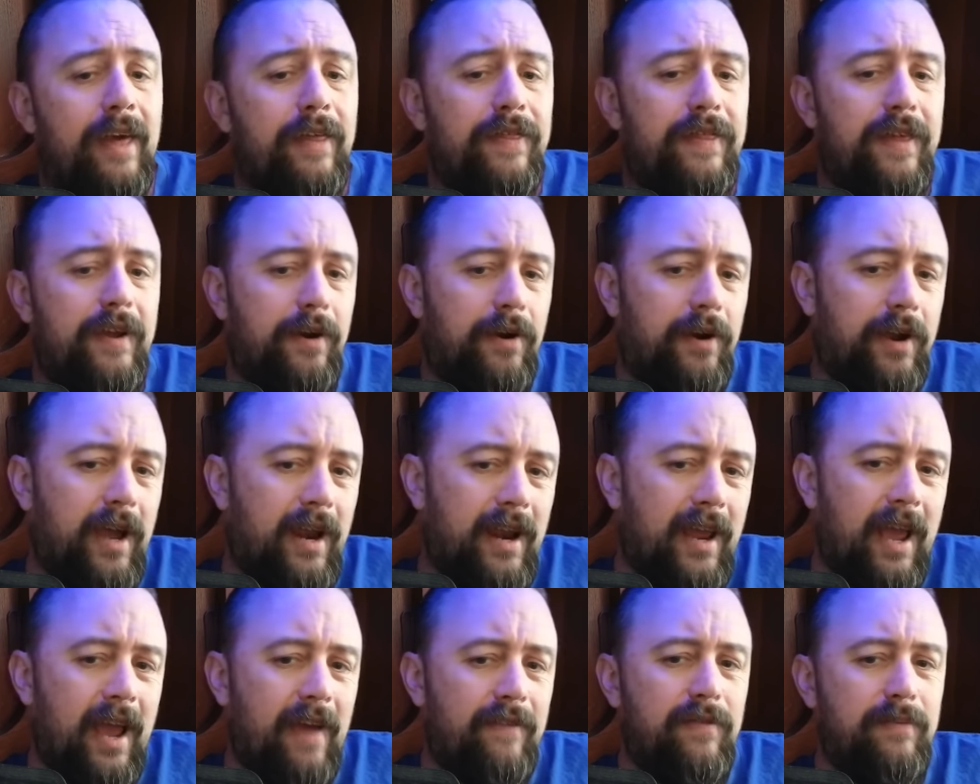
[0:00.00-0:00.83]
they're
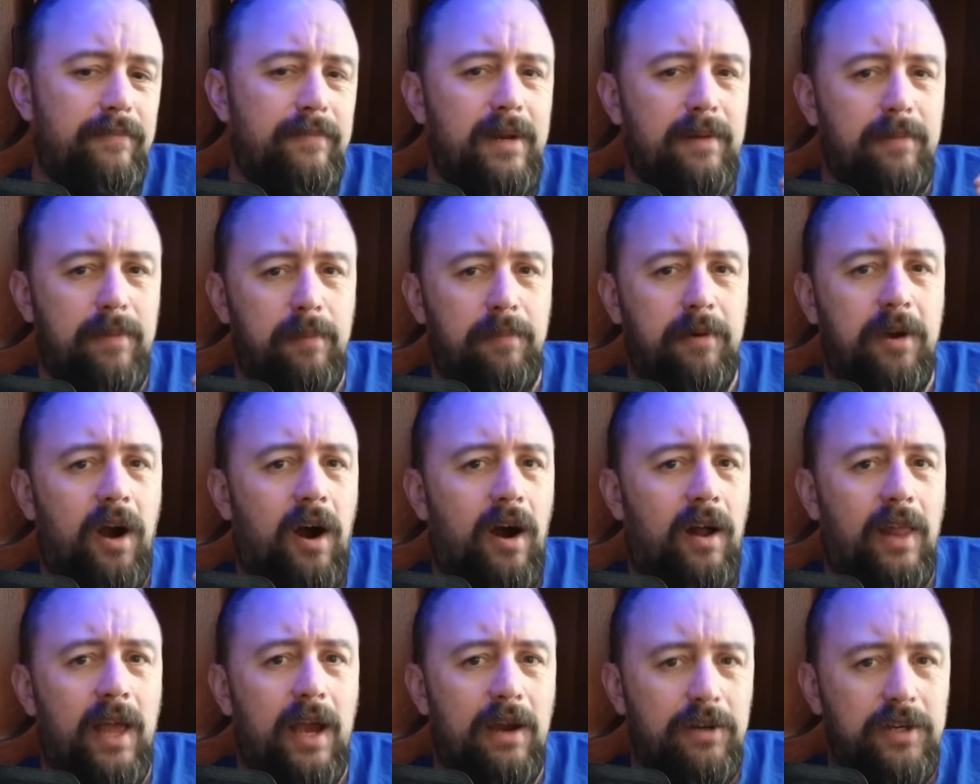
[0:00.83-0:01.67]
going to have a minimum
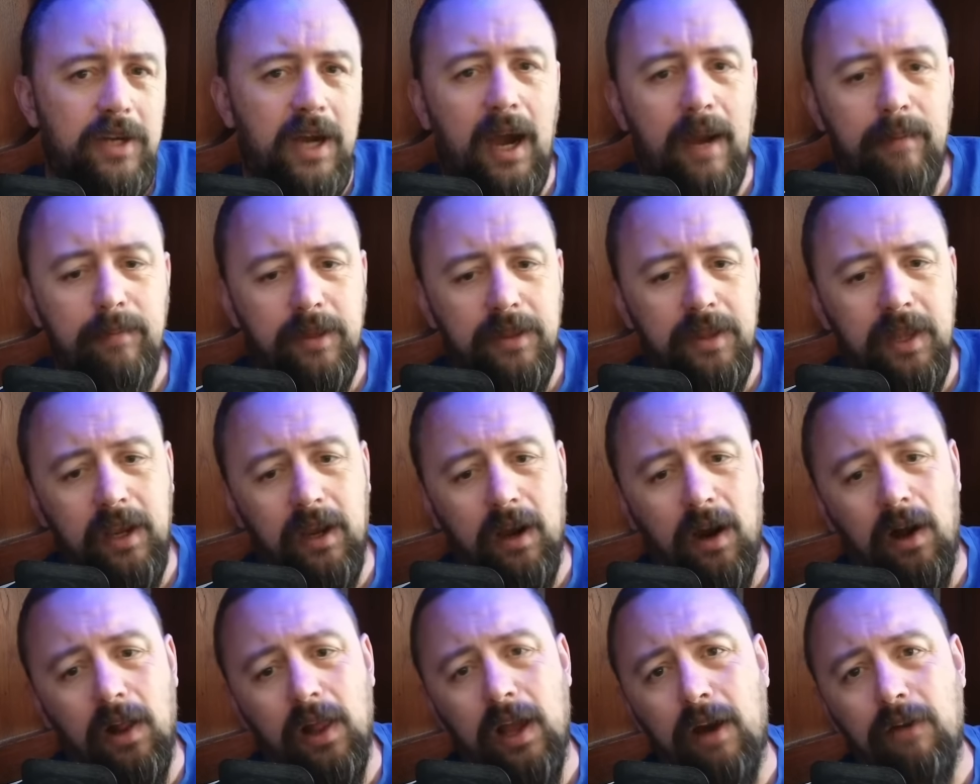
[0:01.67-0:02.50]
call out time that they call